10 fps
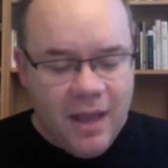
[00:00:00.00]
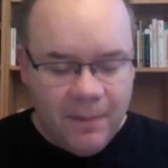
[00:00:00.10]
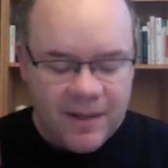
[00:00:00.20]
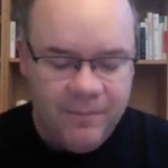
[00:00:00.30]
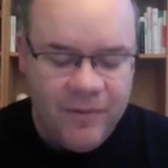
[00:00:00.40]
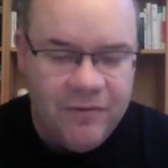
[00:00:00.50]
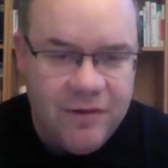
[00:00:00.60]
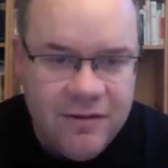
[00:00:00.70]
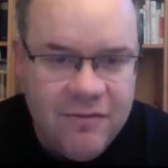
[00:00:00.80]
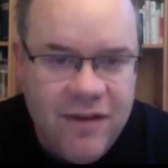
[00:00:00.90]
But
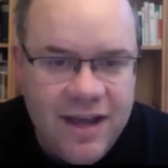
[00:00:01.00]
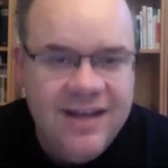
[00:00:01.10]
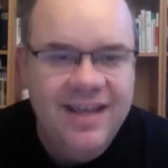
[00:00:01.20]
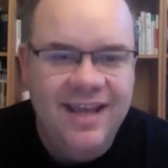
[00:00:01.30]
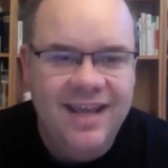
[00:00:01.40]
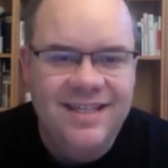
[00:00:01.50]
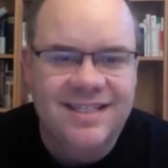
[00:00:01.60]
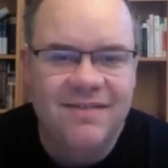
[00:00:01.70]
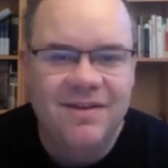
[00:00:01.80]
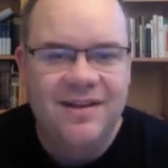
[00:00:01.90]
the fact is,
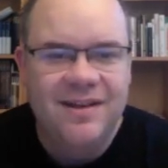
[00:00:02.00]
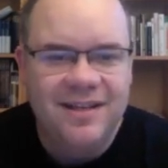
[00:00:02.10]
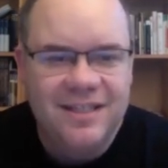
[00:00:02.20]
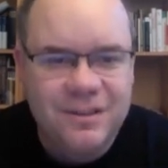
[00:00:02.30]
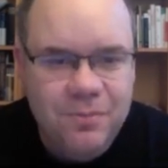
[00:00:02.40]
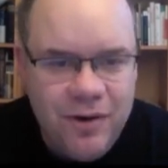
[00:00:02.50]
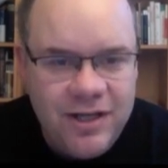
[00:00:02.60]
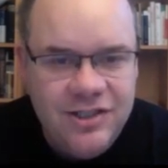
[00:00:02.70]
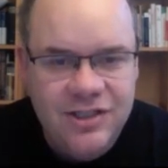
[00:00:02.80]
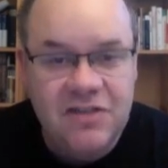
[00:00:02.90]

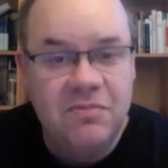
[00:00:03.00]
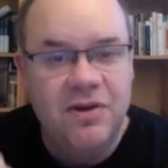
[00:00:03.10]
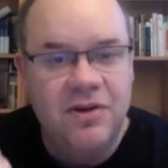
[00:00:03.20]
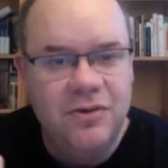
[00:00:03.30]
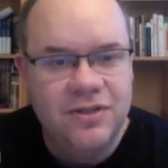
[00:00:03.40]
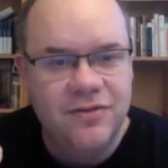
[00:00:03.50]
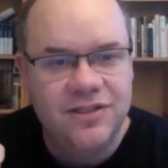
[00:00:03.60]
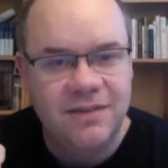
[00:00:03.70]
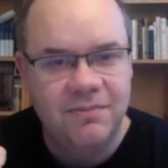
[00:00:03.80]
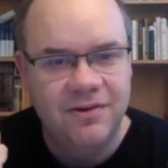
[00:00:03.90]
spreadsheets have been used for
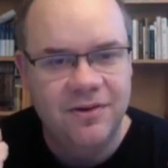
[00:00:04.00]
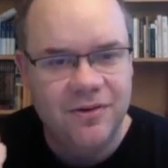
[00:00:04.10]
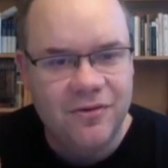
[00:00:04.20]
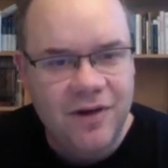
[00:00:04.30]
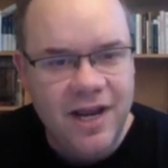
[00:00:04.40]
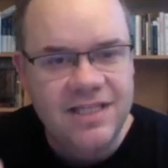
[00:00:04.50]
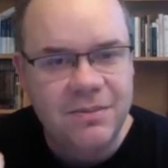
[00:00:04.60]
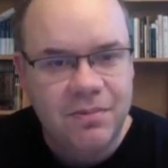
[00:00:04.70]
some crazy